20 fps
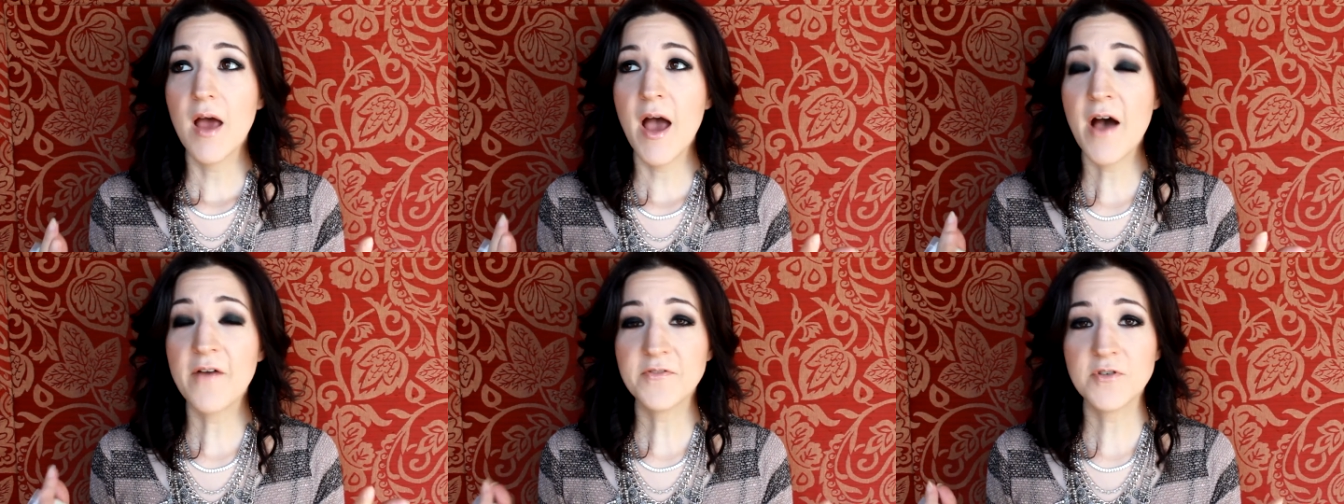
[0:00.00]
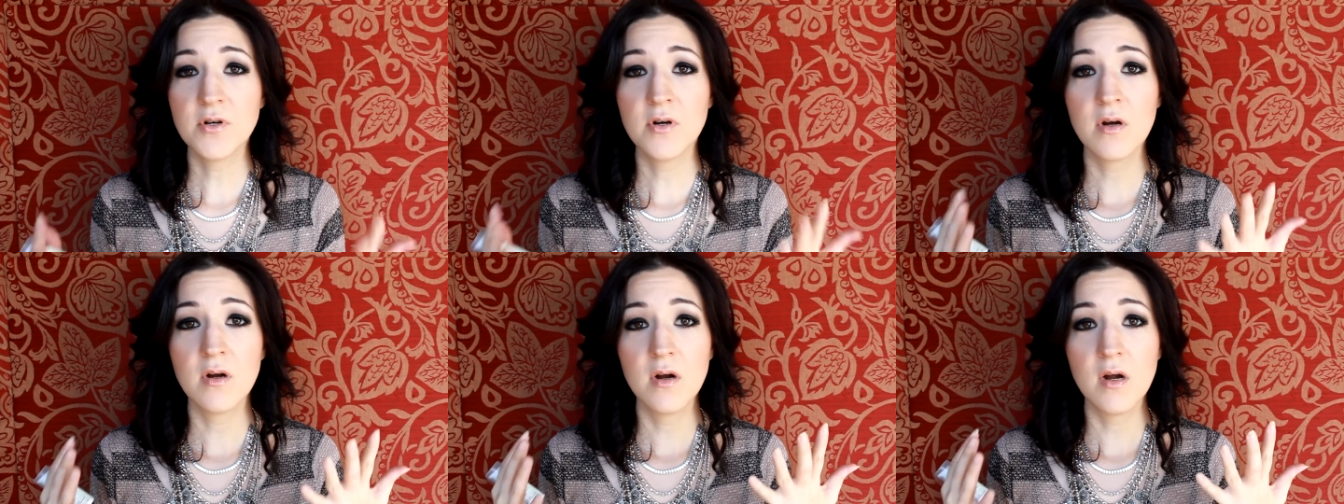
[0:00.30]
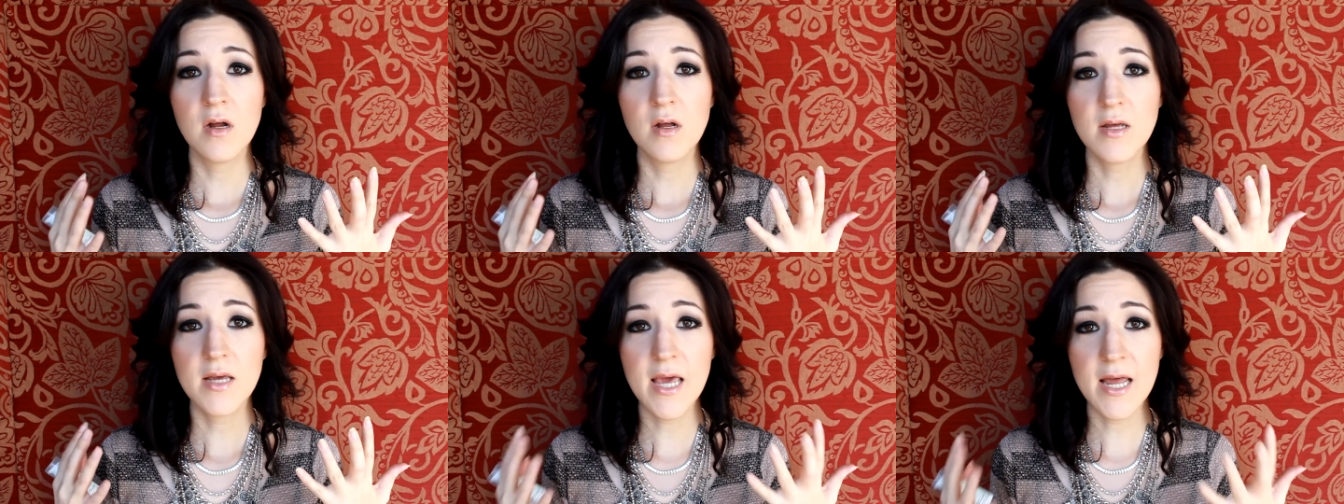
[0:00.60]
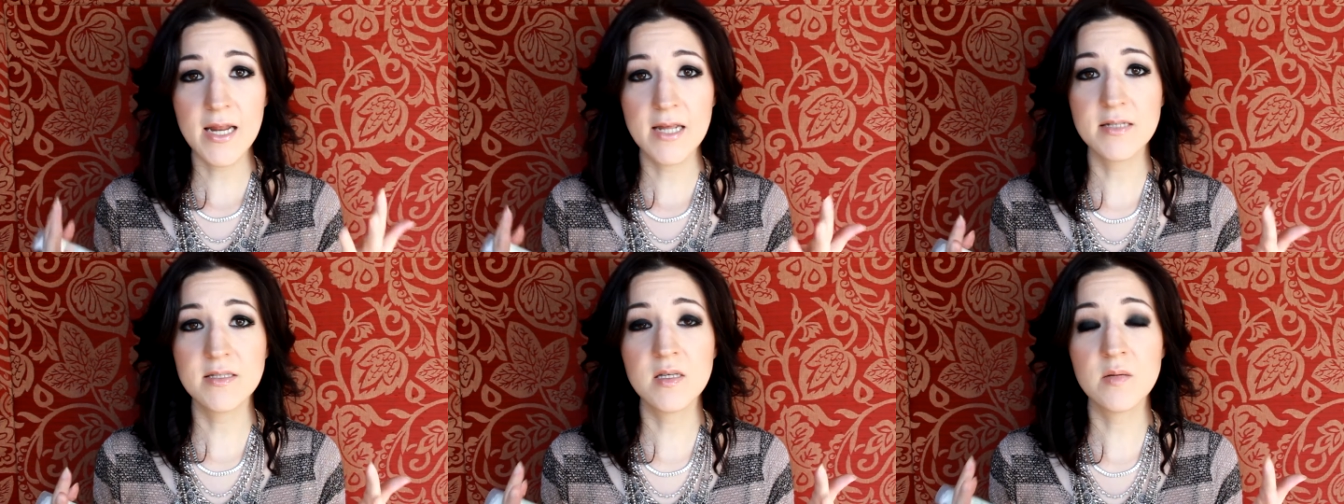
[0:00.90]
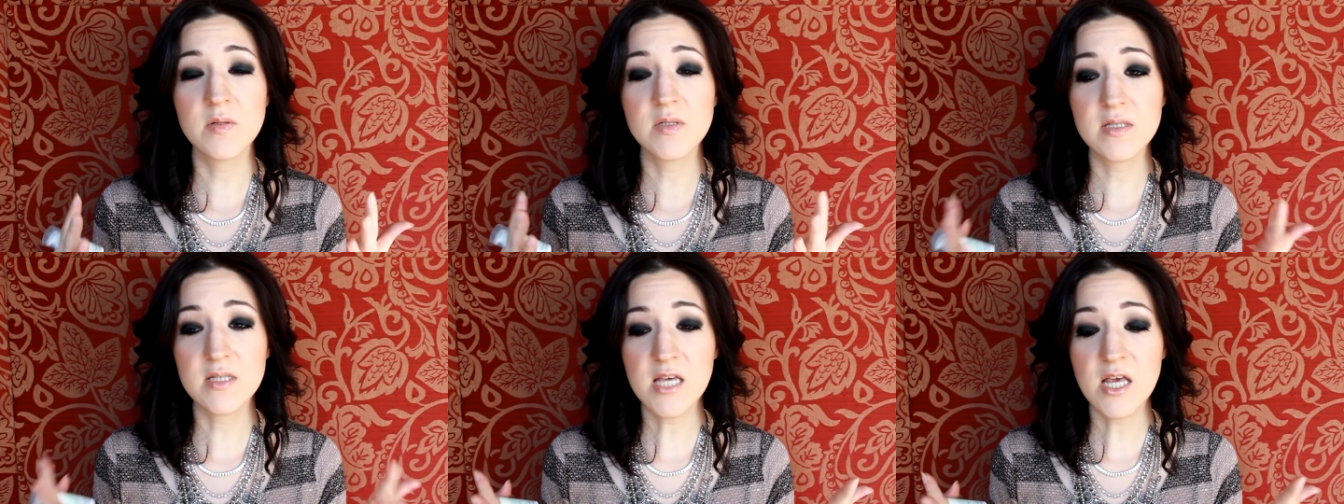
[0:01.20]
after getting
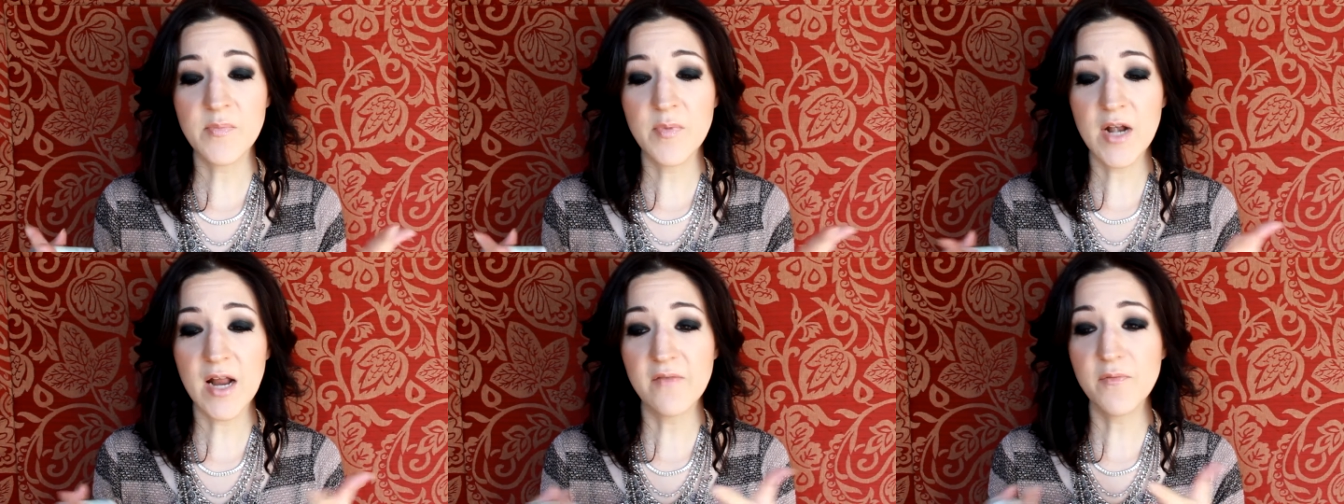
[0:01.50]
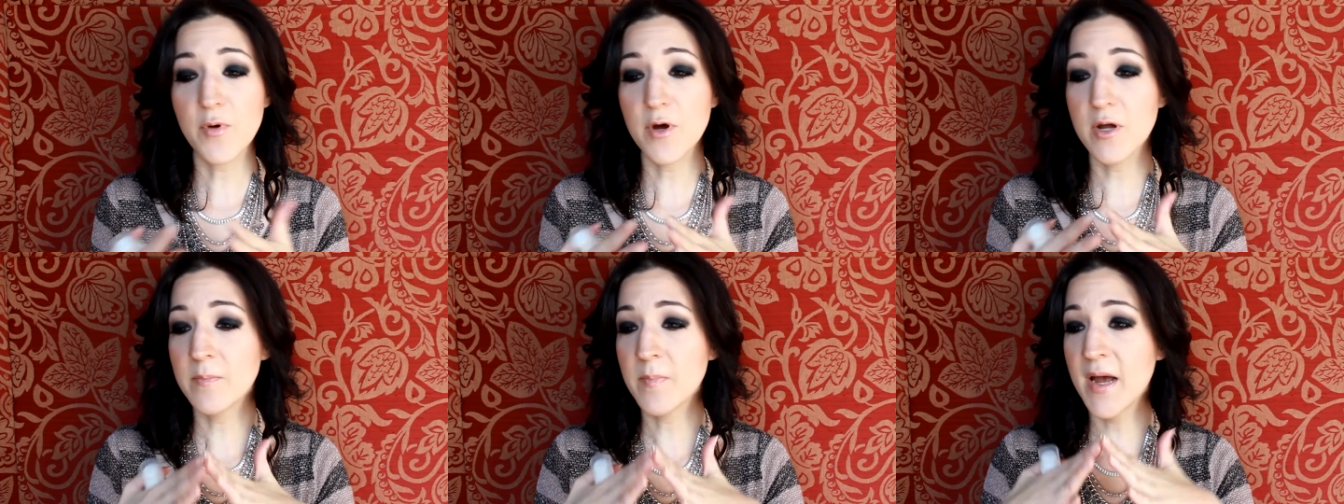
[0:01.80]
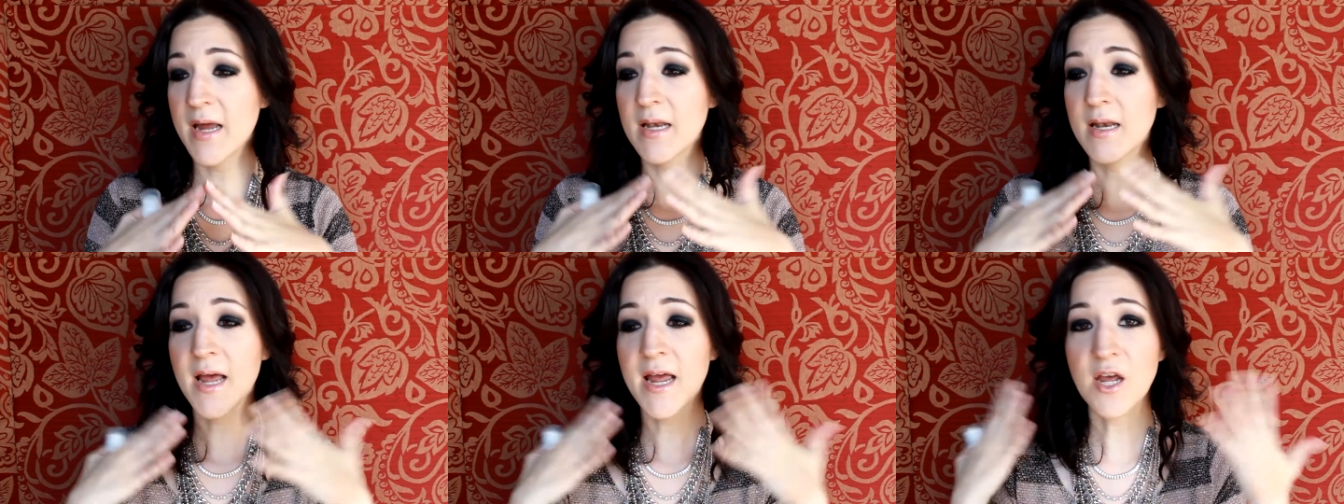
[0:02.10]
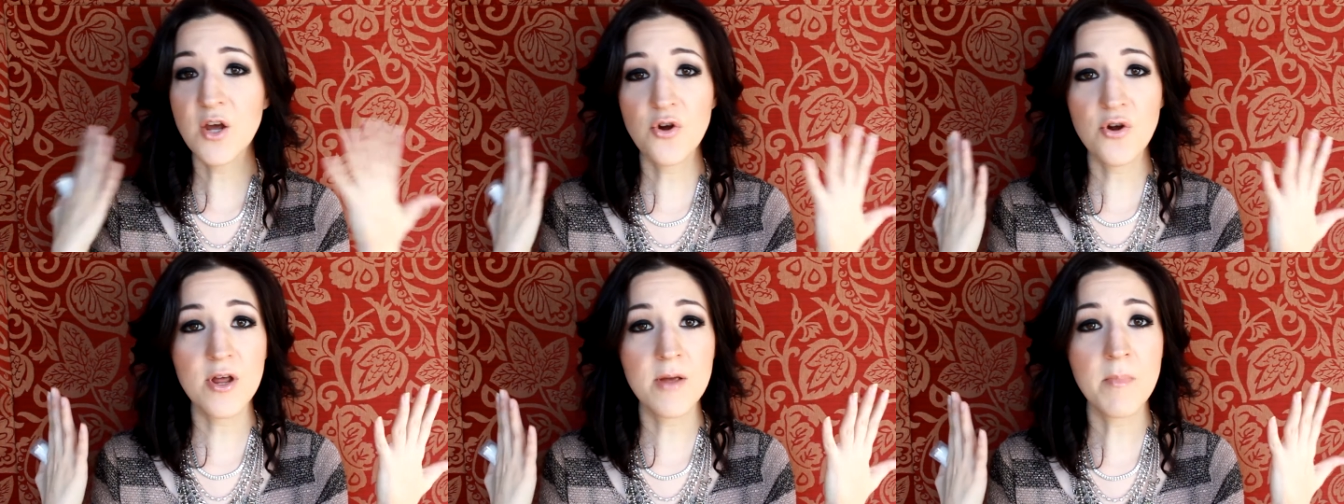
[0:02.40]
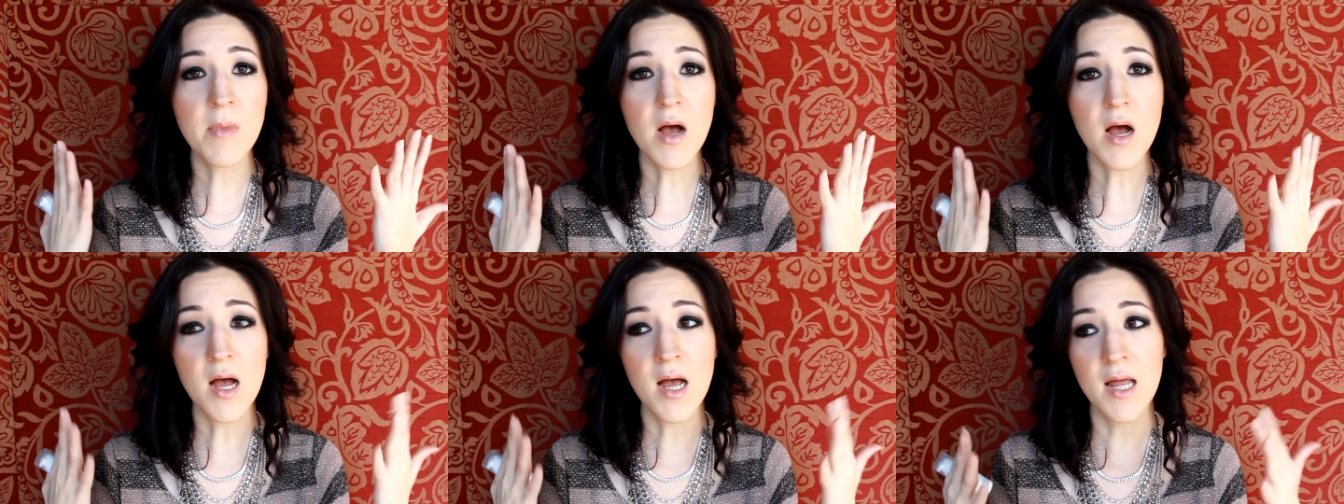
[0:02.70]
some sleep and I put my night
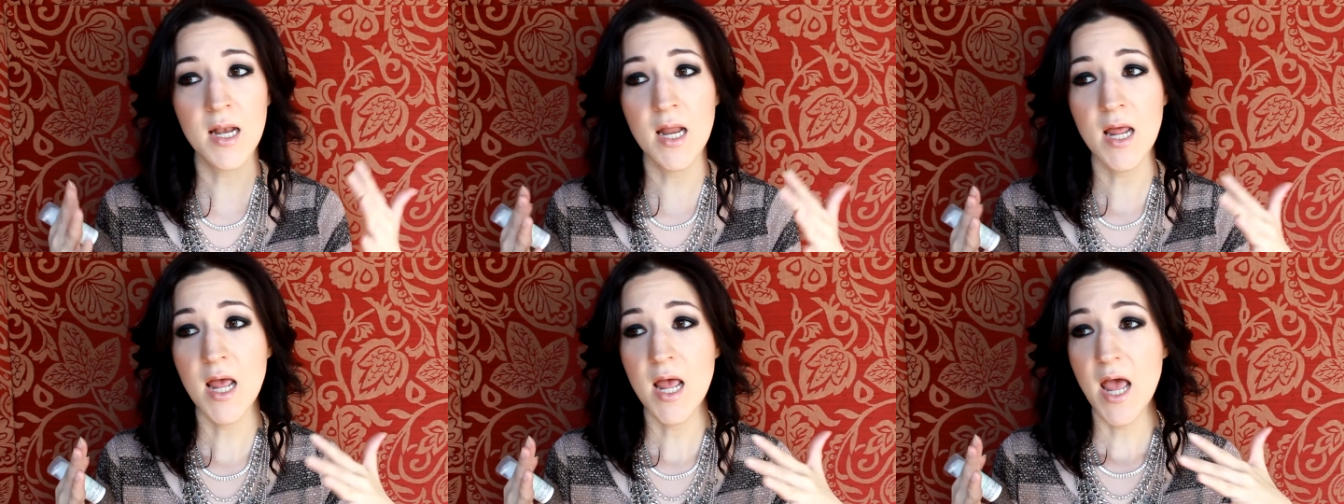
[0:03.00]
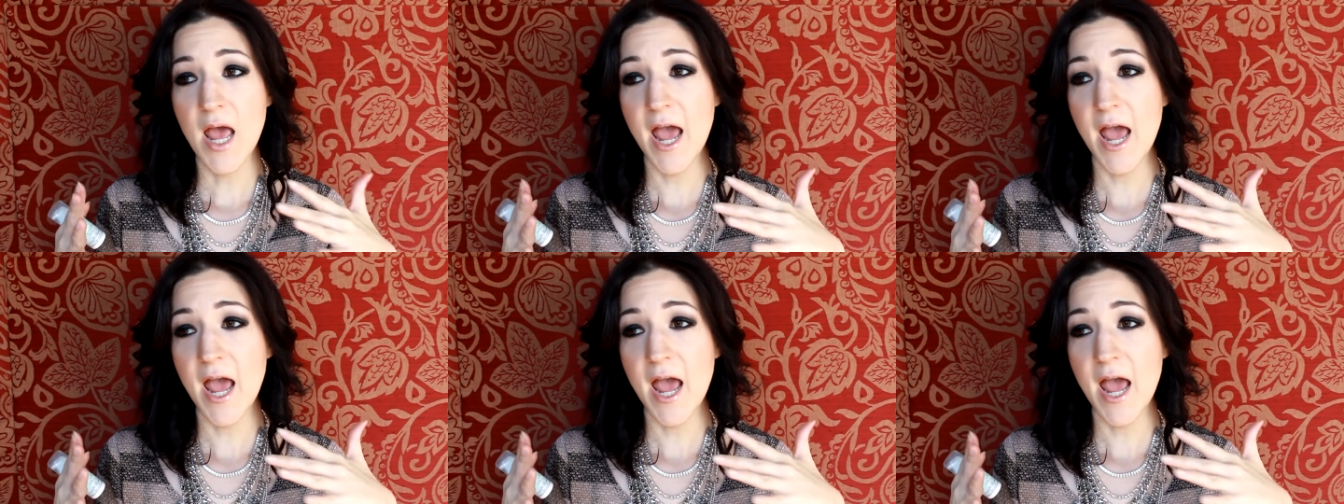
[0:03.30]
cream on